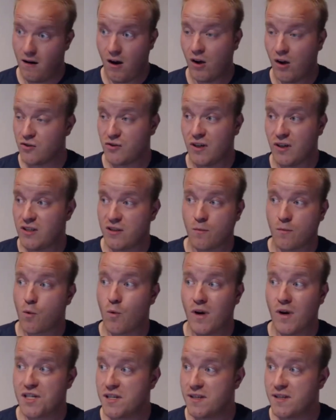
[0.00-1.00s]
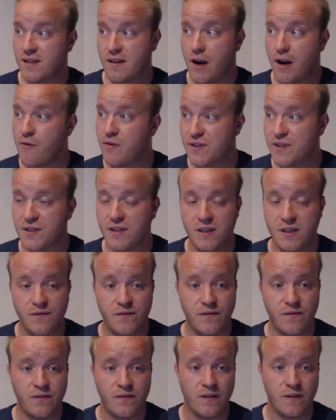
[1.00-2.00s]
answering some questions that I
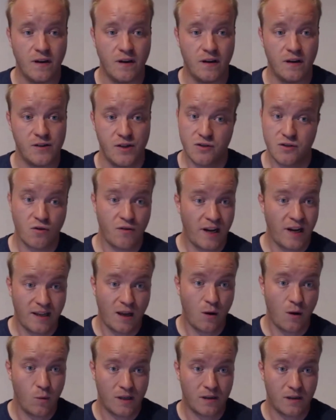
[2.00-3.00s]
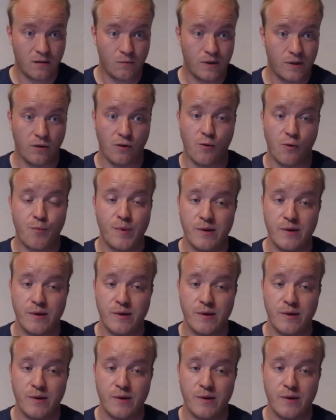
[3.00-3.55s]
receive, just connecting with other